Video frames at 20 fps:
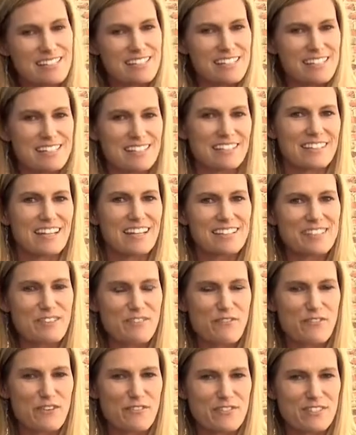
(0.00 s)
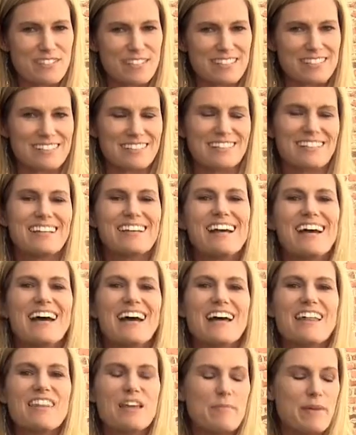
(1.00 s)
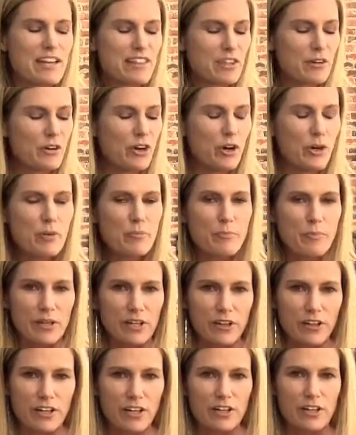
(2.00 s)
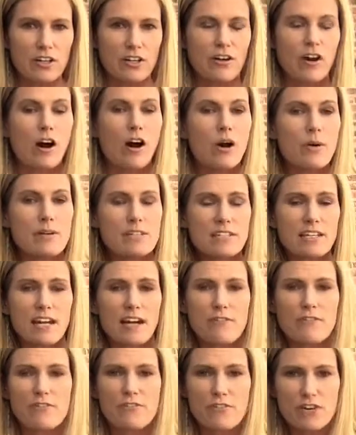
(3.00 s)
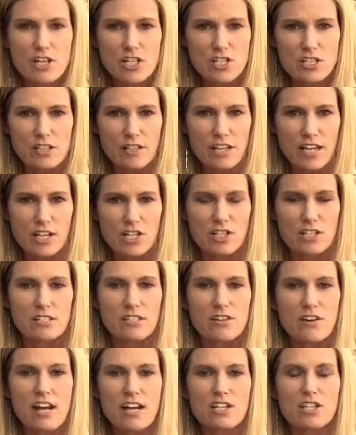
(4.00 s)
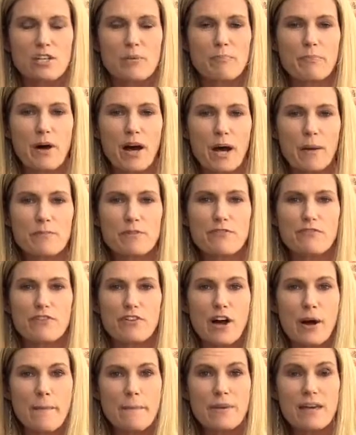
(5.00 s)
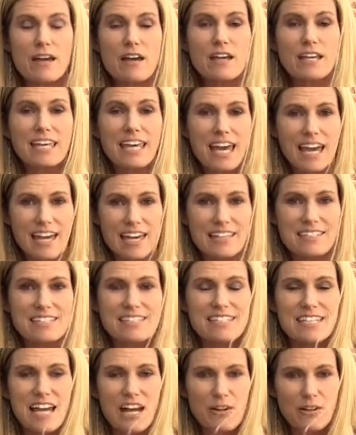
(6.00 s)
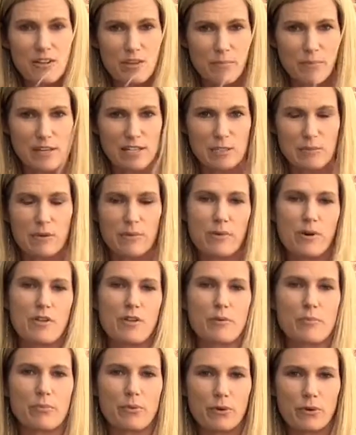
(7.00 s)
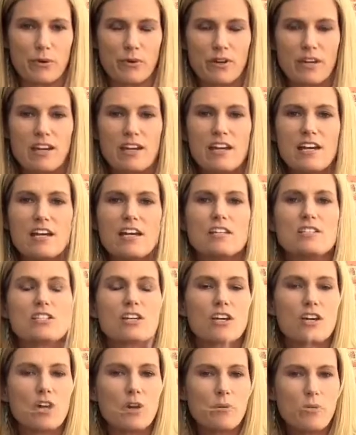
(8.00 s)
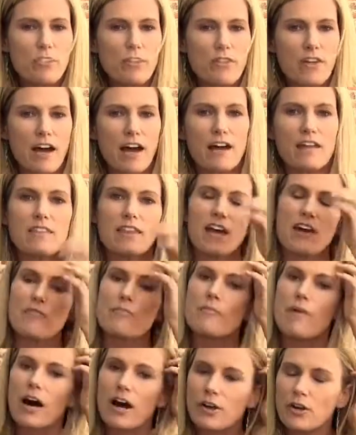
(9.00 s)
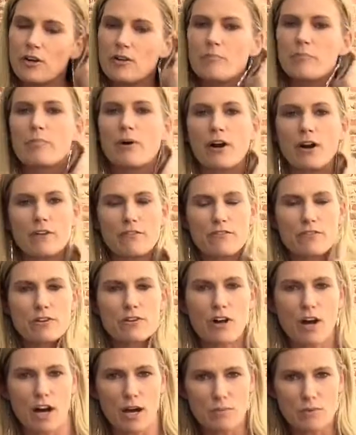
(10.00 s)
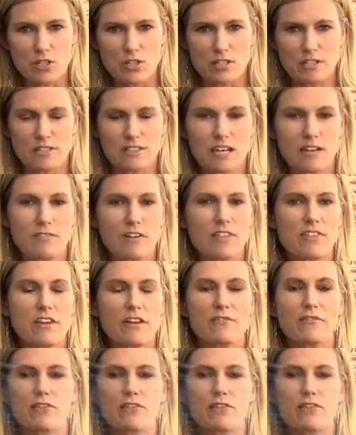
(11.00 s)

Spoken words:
season. That's the fifth season. They make their own beer here. You're always gonna have fresh selections. They're actually pumped from kegs down in the basement where they're brewed. To go with that, they have modern bar food options. Everything